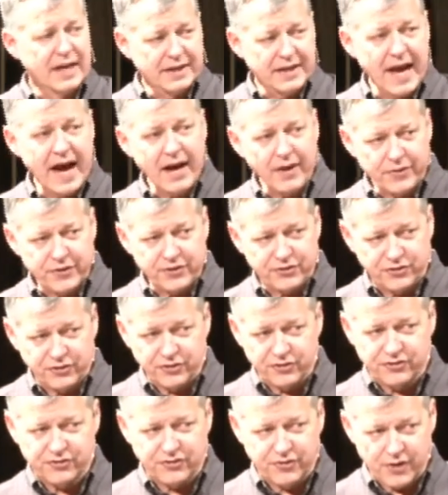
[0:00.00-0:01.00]
Now this
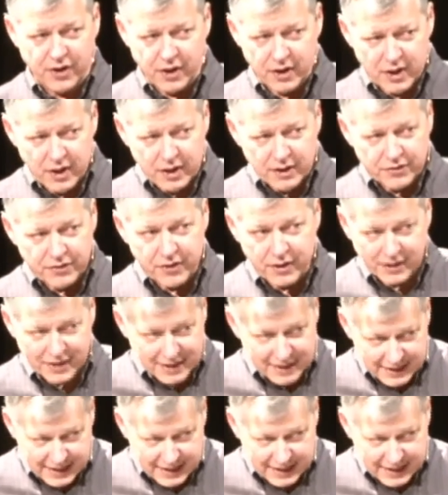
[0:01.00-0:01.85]
is the, the